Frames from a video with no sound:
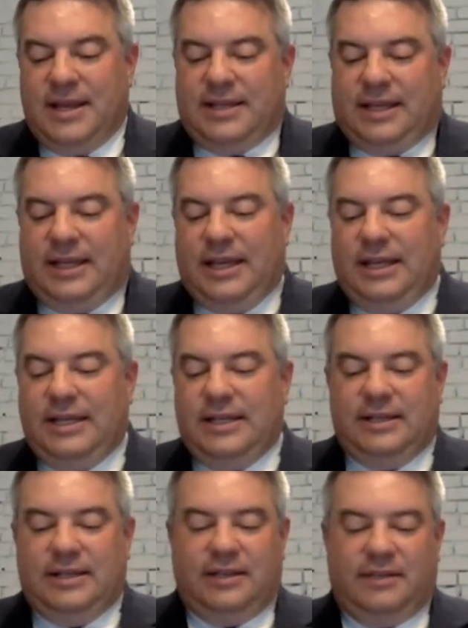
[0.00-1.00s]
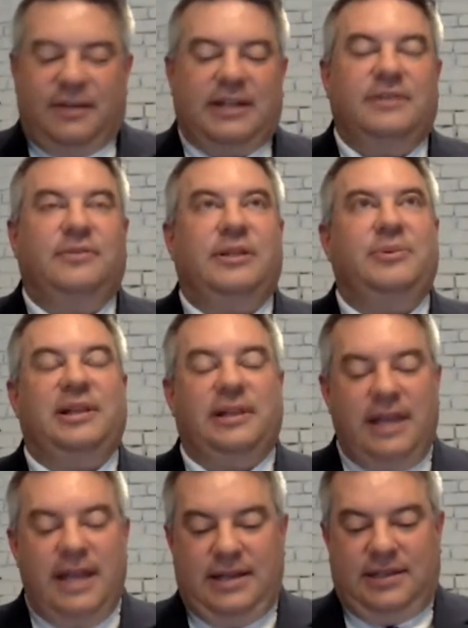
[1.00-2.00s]
The key to dealing effectively with
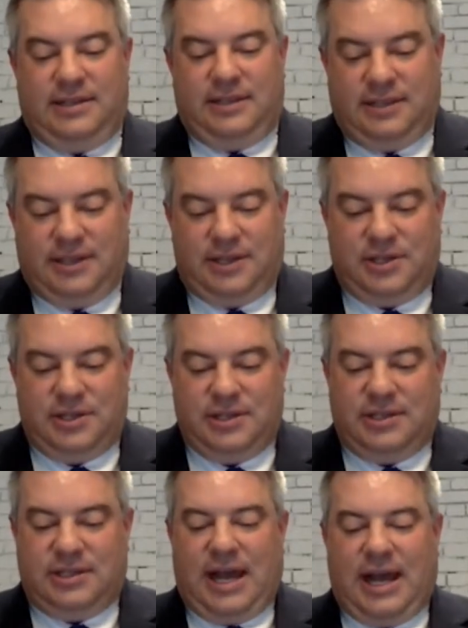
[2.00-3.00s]
linked decisions is to